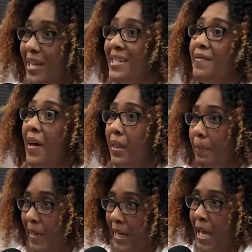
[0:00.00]
in
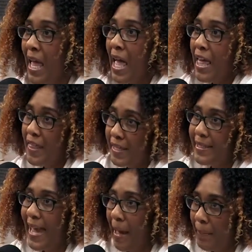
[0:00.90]
developing these
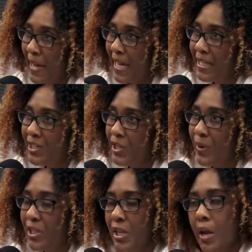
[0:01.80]
campaigns. So
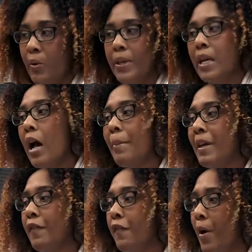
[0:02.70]
it's not only
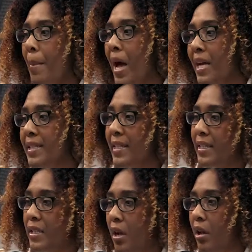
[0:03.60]
coming from us as
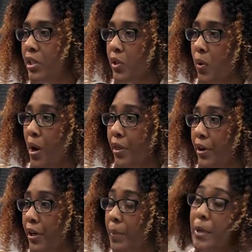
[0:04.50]
adults or
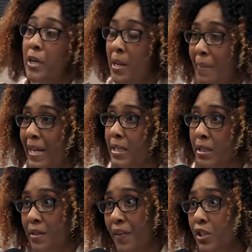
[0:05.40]
other community-minded
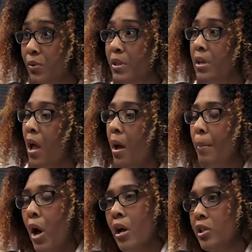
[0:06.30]
individuals,
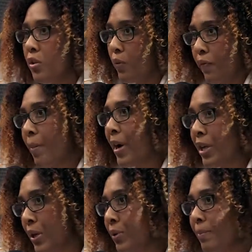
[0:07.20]
but also from our
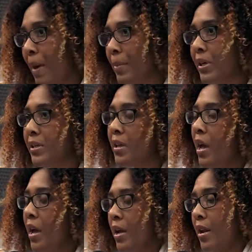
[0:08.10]
youth members.
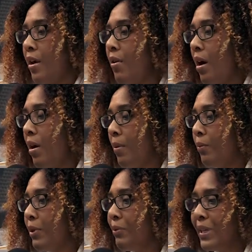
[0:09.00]

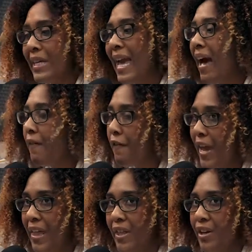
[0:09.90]
We really have
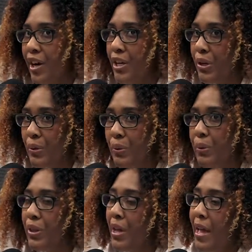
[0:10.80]
faith in our
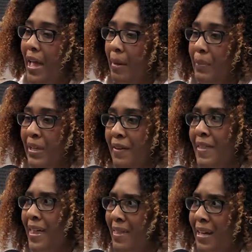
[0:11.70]
youth and believe
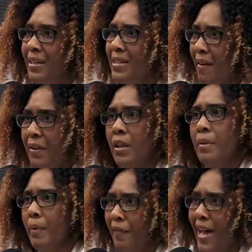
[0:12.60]
that they can definitely
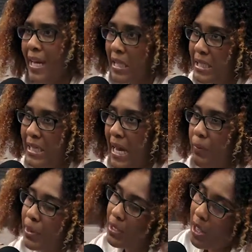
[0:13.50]
provide insight with a